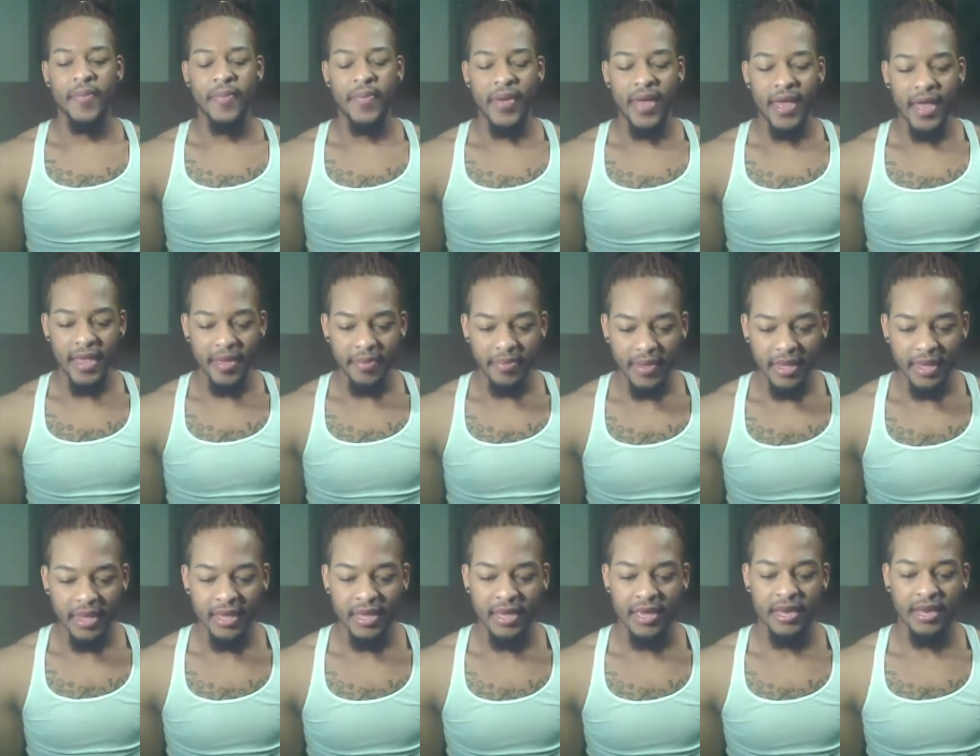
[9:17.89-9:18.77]

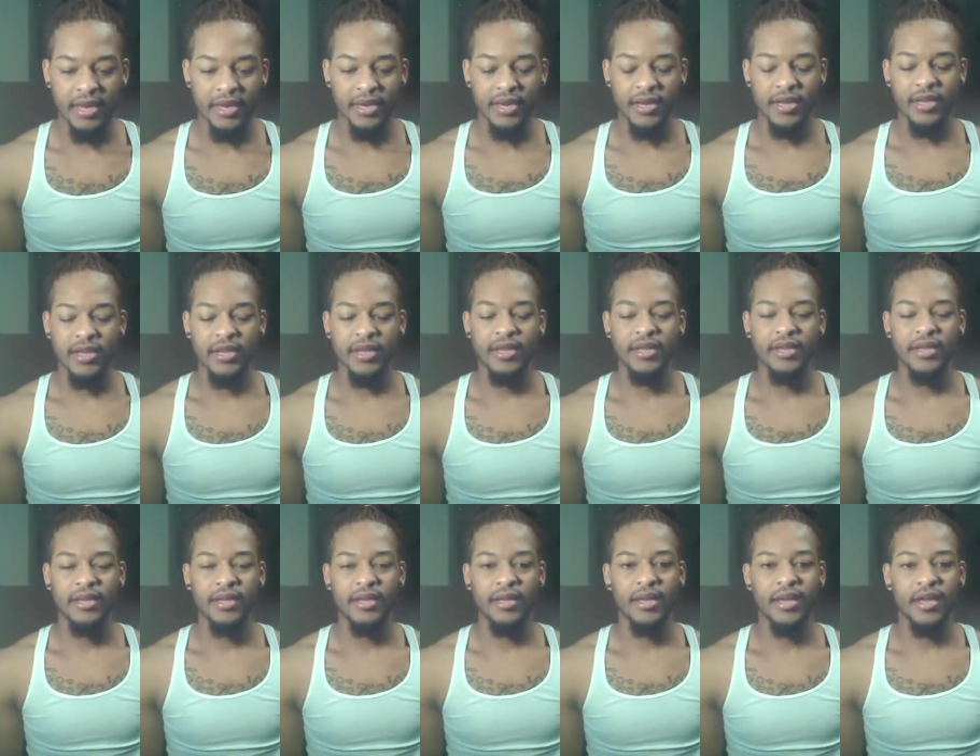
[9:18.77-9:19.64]
babying
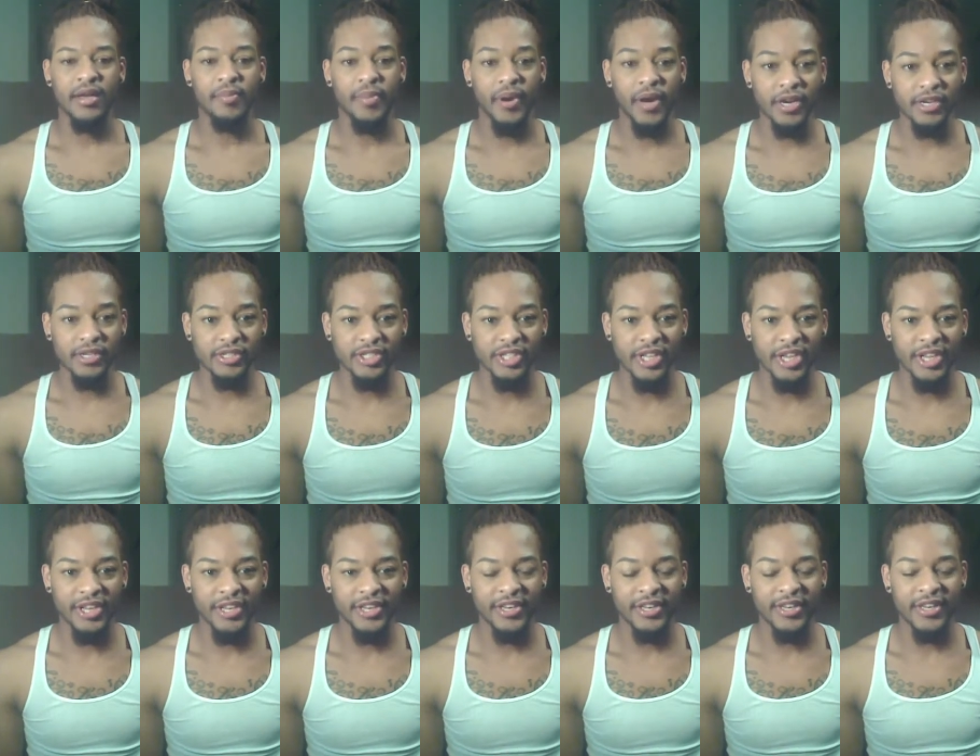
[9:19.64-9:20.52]
a
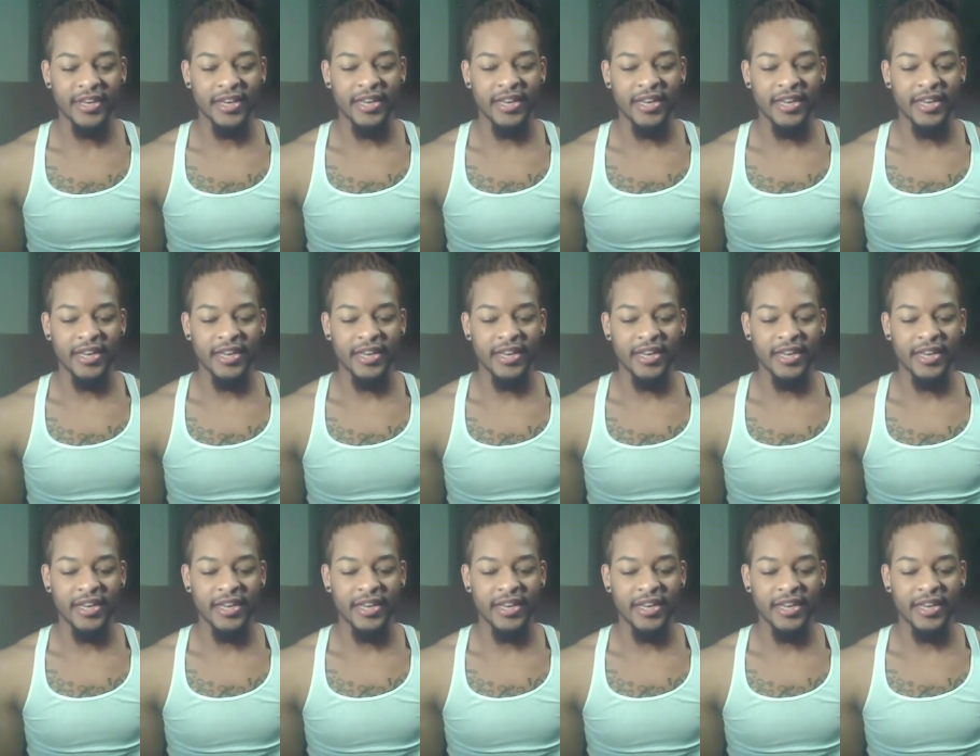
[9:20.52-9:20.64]
person,